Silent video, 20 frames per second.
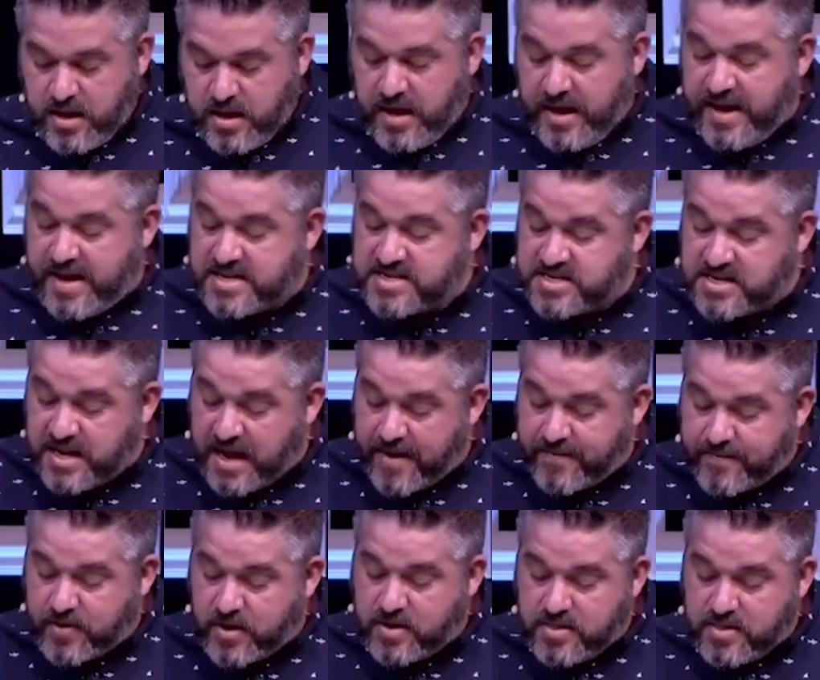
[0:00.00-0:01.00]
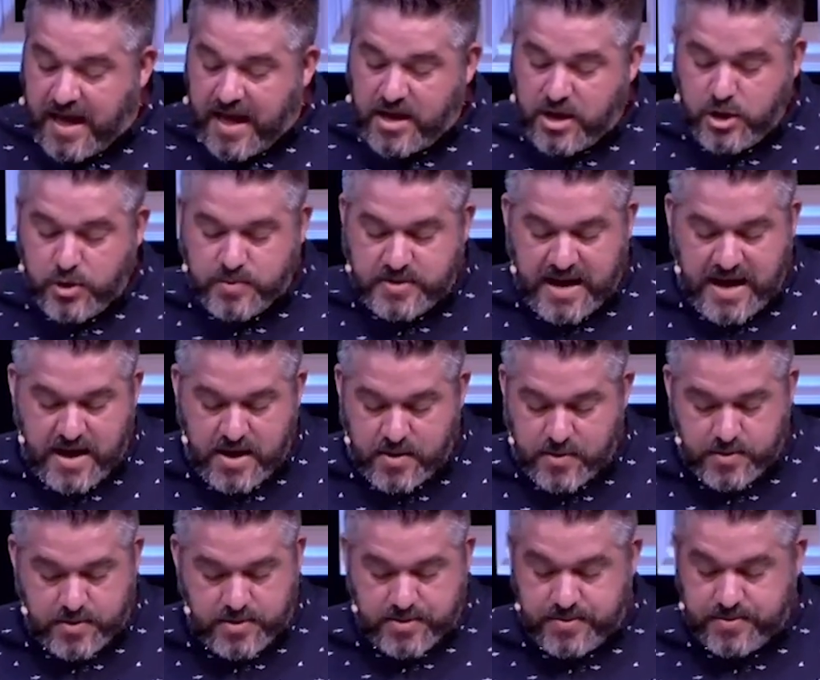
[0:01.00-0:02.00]
He has never let you
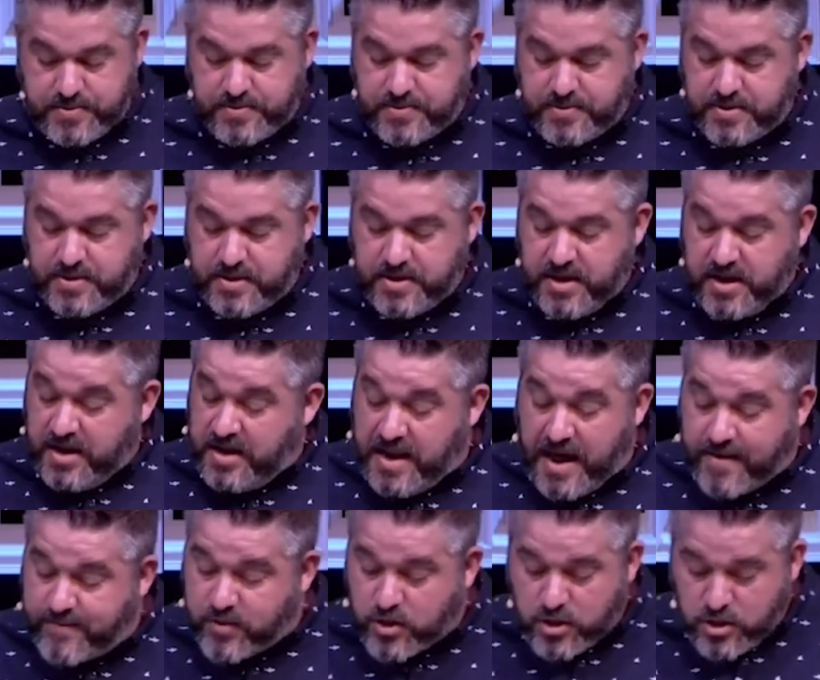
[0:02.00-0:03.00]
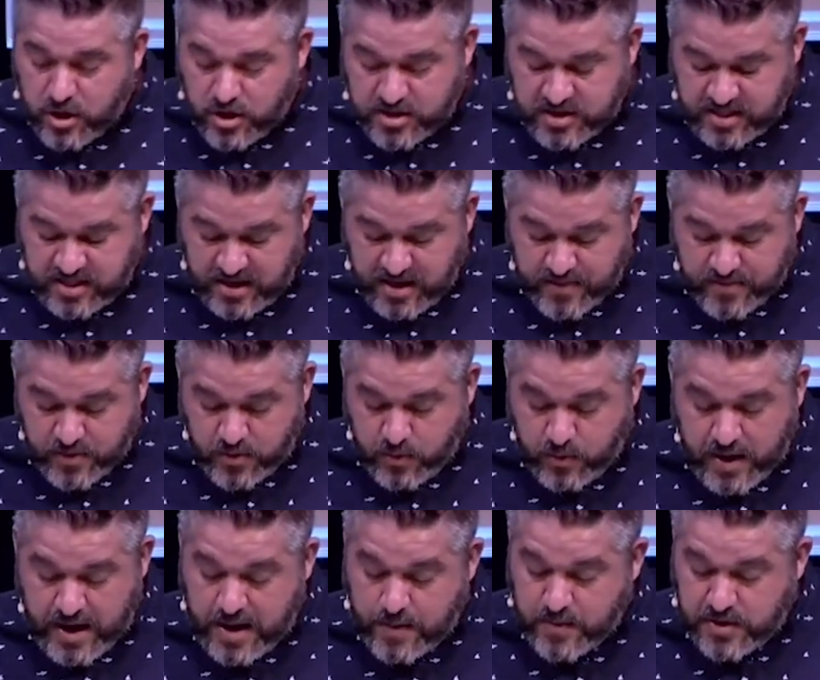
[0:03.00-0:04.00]
down, never looked the other
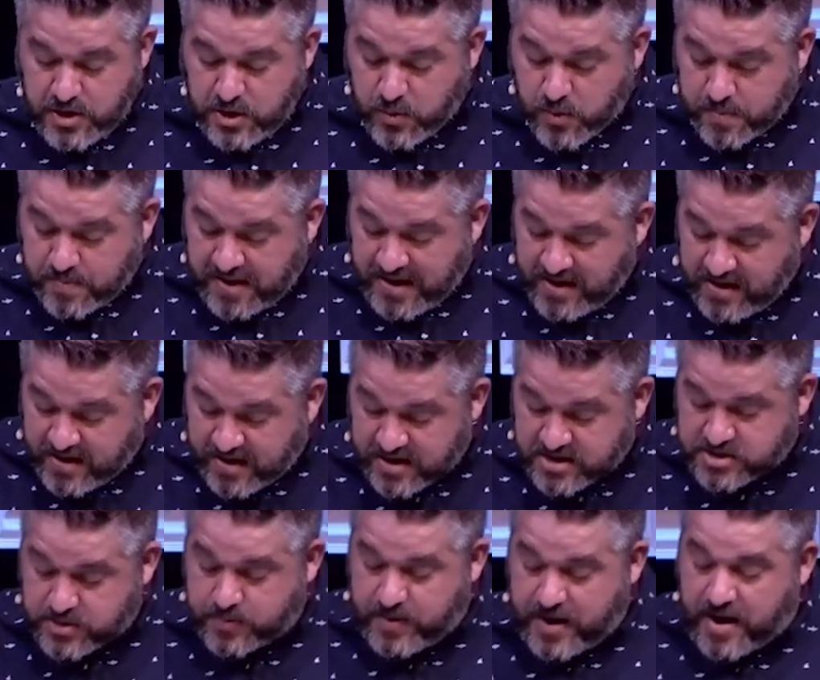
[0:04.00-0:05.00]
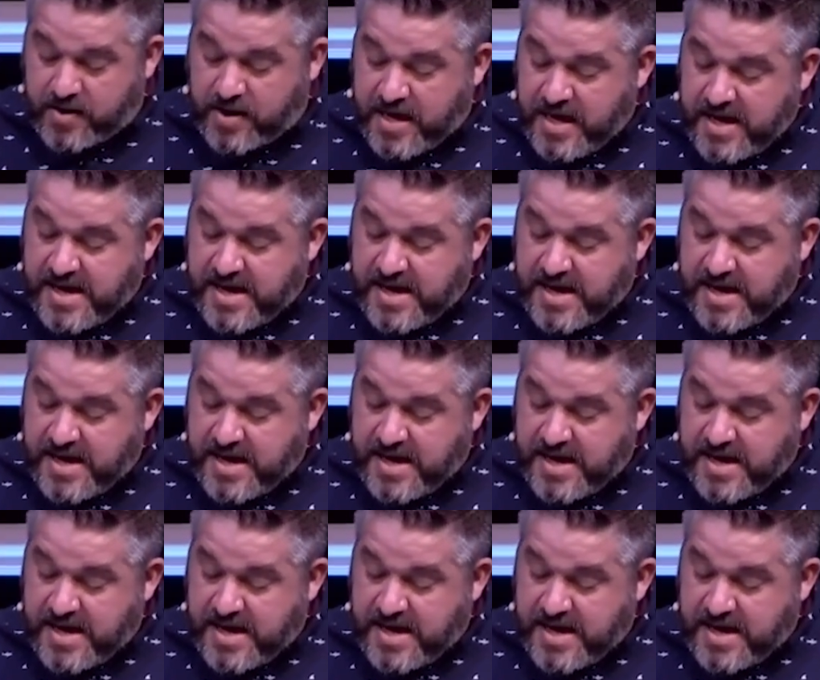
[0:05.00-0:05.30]
way when you were being kicked around.